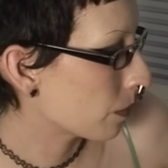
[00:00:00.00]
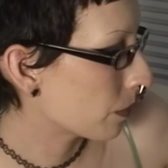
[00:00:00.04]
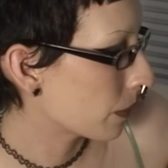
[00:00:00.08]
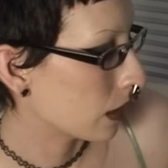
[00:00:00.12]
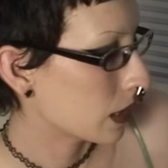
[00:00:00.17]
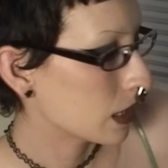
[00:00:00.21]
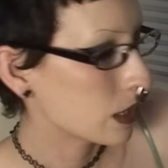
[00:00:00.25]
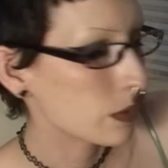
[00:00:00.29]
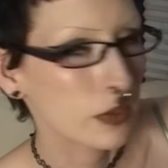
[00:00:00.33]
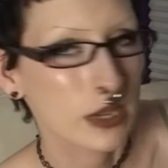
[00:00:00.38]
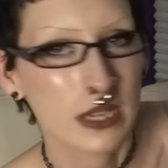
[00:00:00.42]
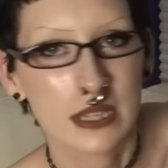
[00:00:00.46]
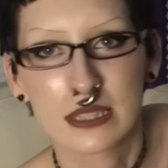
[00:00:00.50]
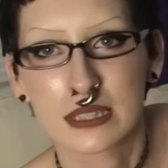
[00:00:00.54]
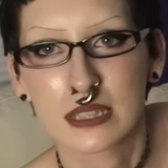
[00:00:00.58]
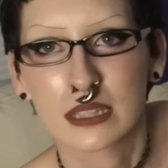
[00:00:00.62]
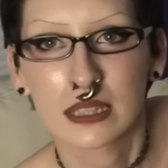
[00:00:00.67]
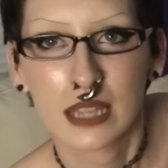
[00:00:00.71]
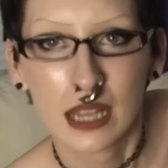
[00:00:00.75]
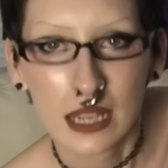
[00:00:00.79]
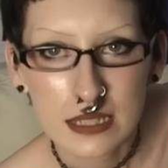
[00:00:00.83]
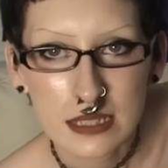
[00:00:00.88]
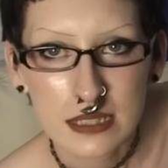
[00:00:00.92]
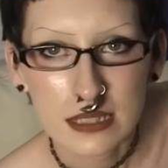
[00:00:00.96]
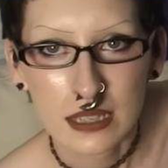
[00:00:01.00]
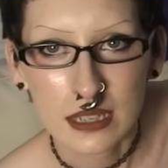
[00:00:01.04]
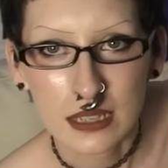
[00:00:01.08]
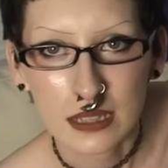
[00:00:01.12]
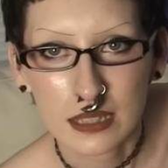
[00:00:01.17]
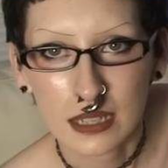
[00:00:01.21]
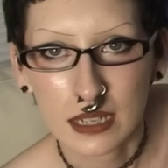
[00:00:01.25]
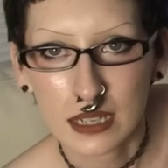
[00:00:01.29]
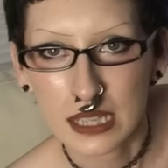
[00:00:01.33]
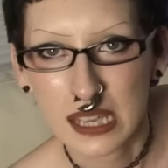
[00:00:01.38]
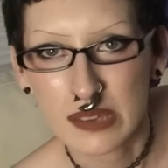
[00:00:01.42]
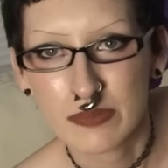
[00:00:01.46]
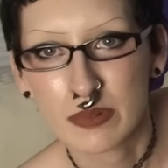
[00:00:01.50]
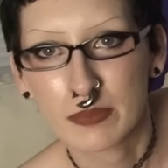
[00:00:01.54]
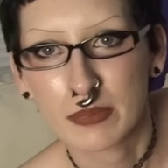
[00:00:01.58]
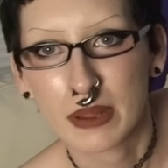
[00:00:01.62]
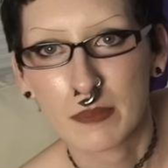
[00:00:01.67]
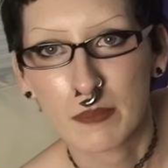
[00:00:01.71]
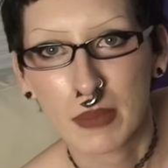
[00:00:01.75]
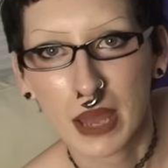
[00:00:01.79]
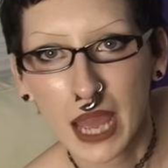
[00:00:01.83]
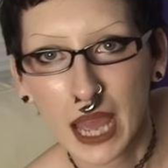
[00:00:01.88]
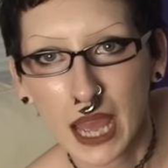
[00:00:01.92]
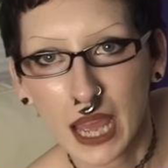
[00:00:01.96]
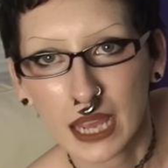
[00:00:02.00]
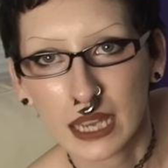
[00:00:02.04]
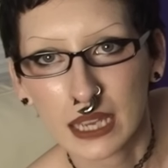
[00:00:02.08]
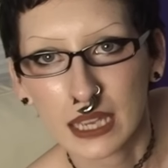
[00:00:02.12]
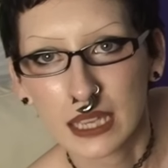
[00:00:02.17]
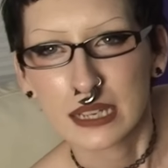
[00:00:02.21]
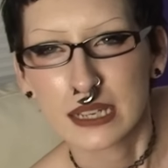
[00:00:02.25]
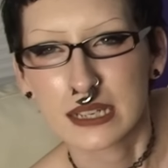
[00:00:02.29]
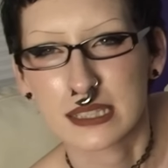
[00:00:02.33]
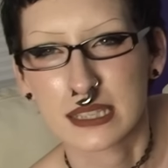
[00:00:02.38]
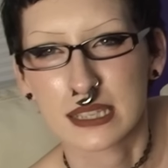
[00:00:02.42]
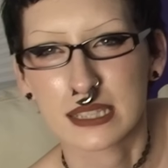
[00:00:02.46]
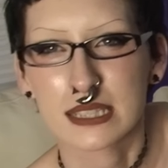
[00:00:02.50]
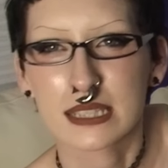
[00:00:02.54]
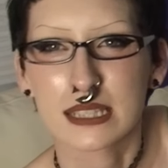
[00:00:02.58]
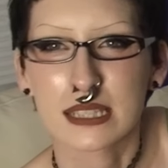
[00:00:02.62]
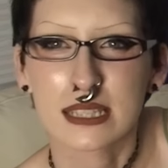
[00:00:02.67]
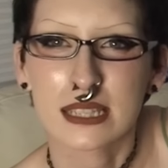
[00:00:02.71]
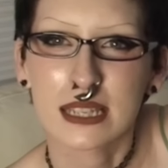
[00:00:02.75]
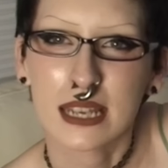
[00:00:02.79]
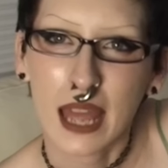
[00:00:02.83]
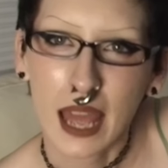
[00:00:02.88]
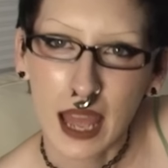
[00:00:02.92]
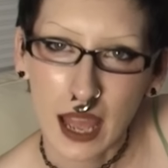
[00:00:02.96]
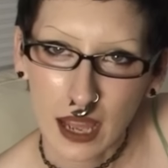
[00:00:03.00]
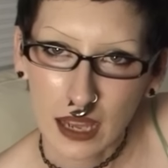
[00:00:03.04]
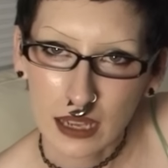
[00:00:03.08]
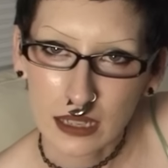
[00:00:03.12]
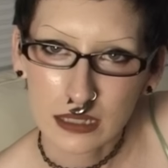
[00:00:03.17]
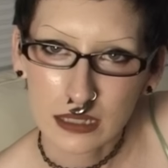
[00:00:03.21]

Anyways, the last thing that I keep in my bag is a snack.